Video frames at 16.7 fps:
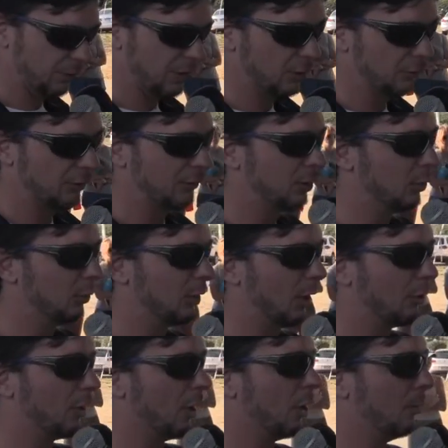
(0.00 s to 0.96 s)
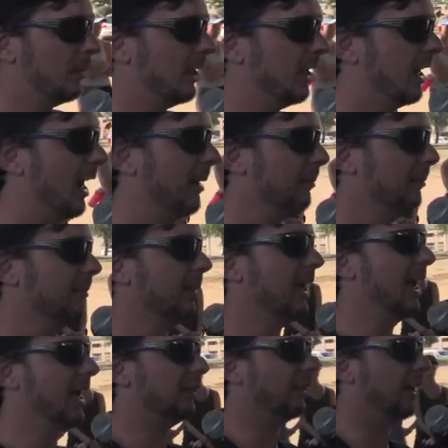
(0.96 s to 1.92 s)
those of you who don't know me, I'm
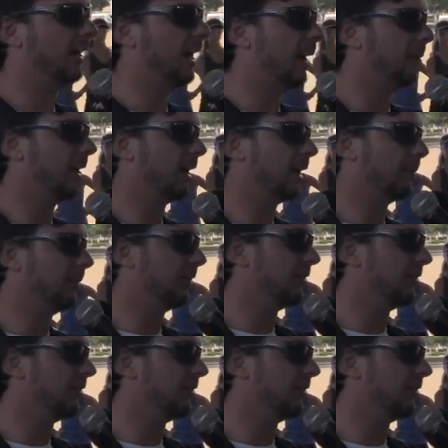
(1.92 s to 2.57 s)
AJ Dominic. I'm the